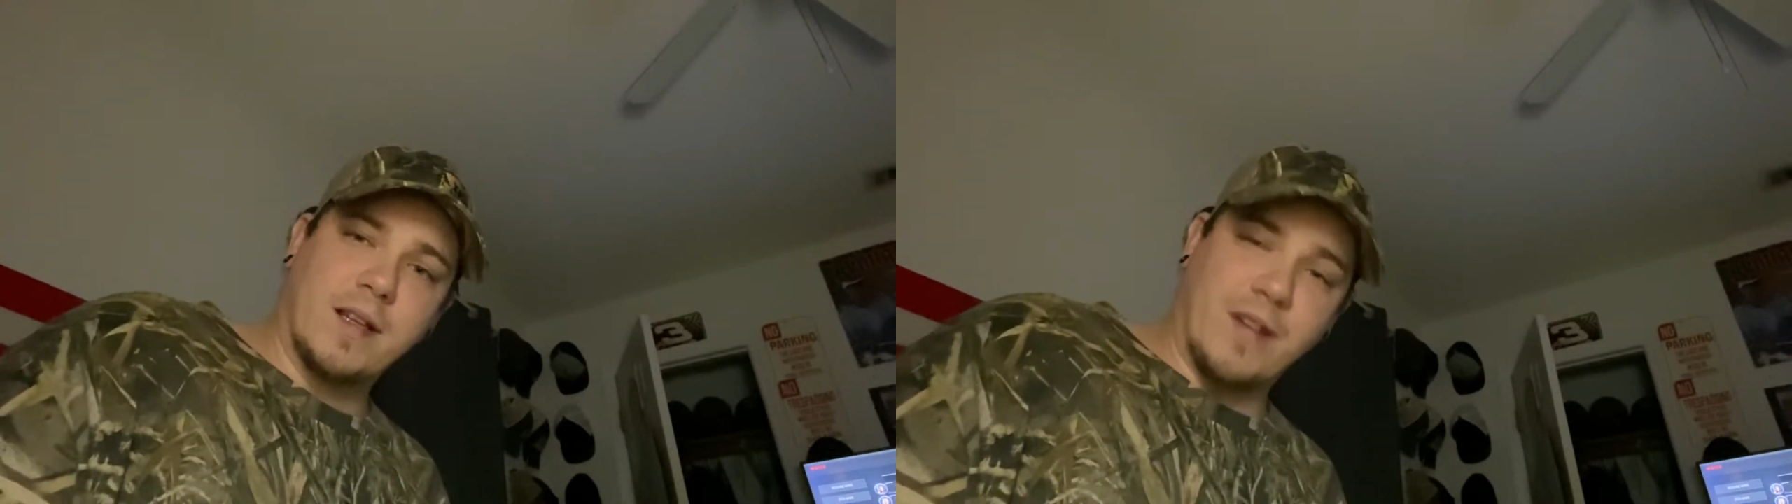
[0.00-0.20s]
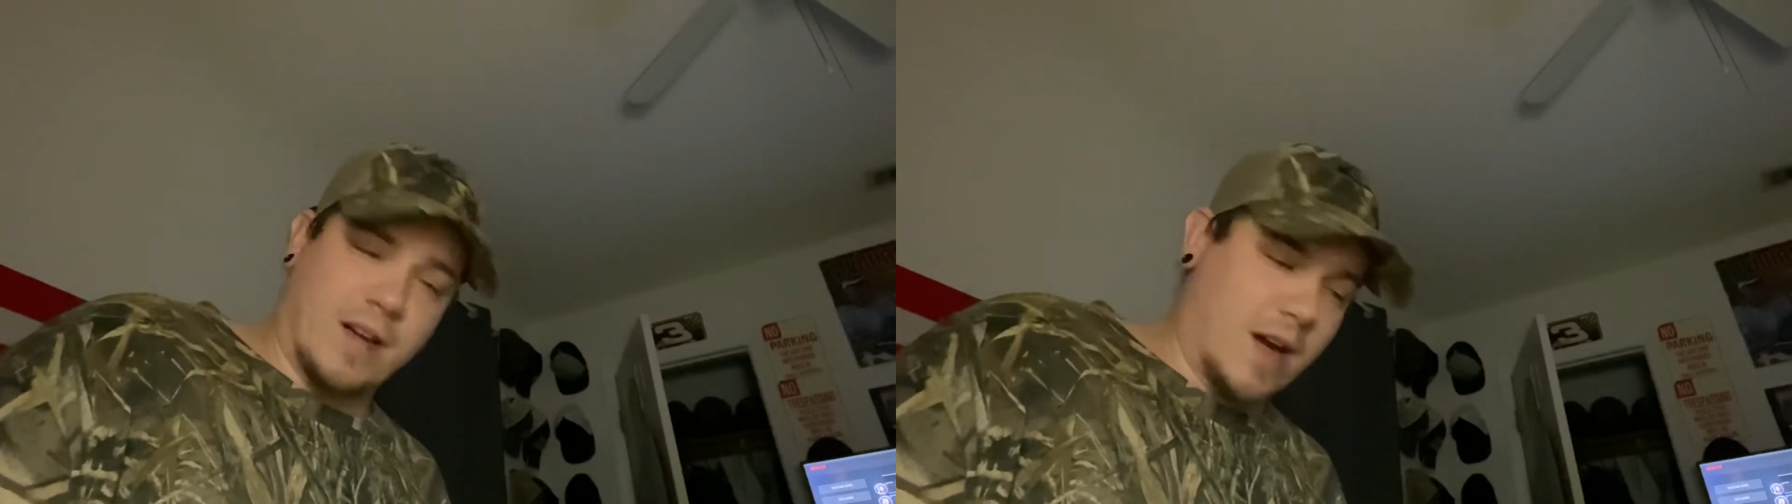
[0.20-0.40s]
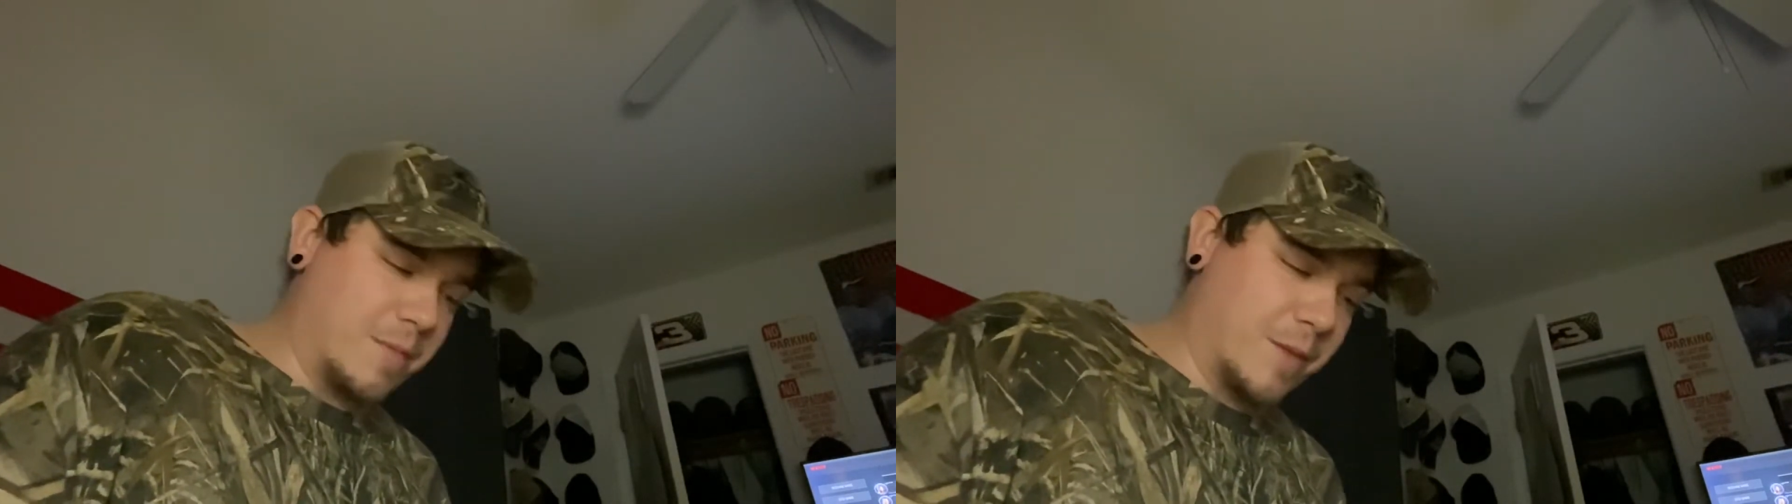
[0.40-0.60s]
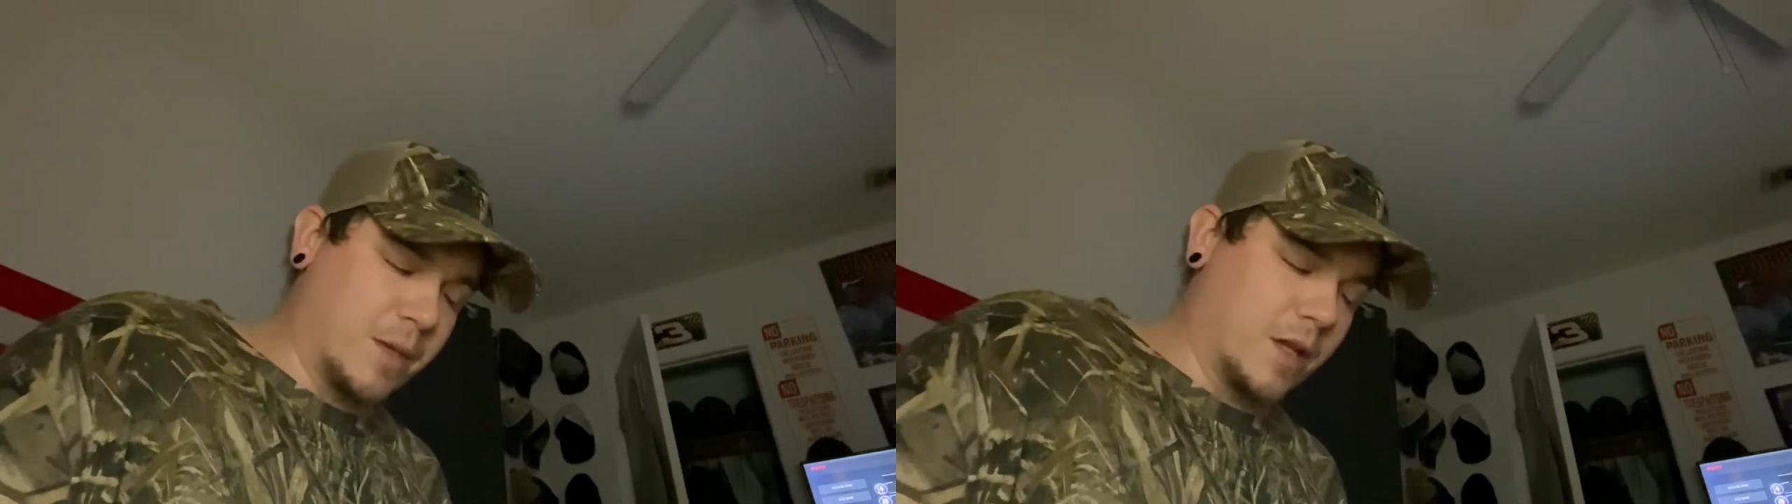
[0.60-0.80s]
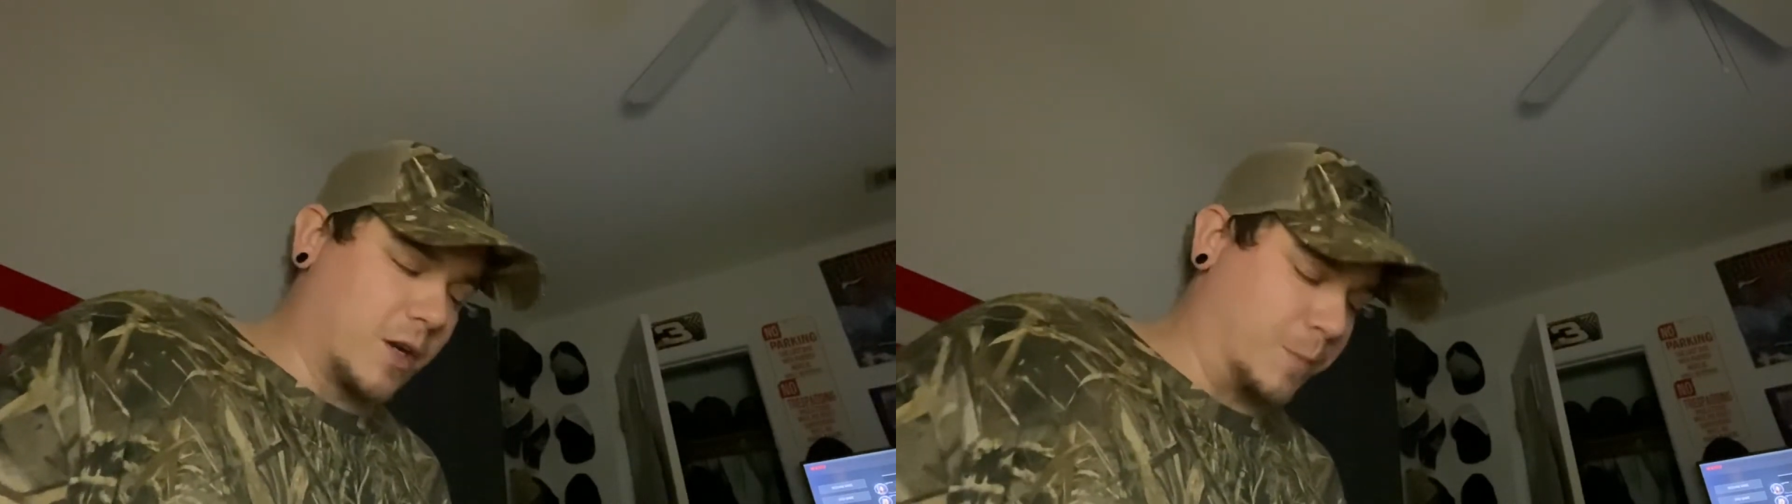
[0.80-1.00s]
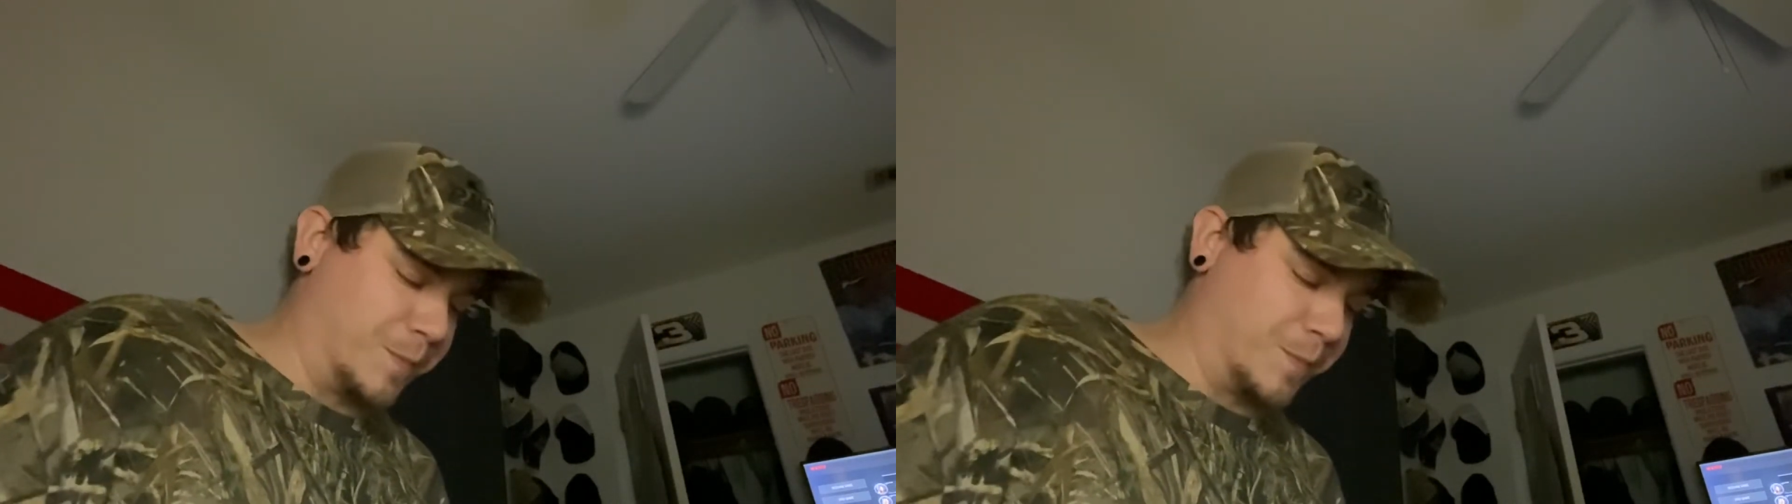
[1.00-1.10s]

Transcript: a comment below,